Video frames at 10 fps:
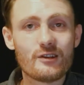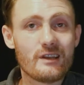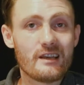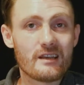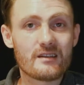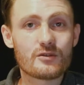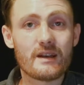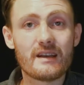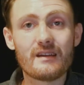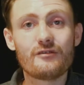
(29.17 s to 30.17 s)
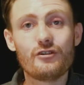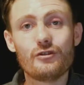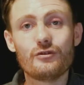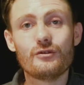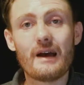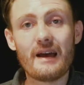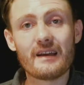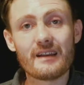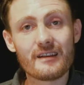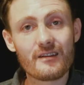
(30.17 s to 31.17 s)
you'll need TradingView
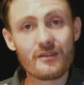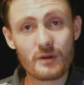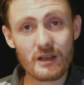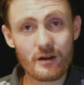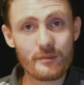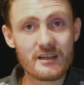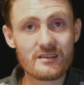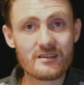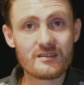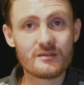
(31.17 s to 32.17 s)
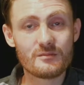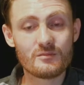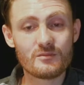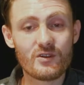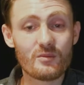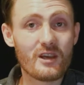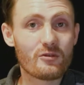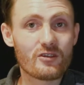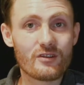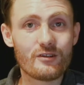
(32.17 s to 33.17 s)
and three commas to be
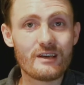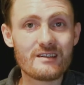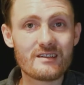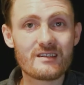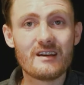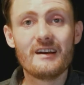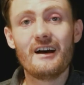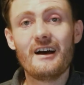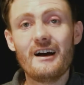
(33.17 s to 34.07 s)
able to do this.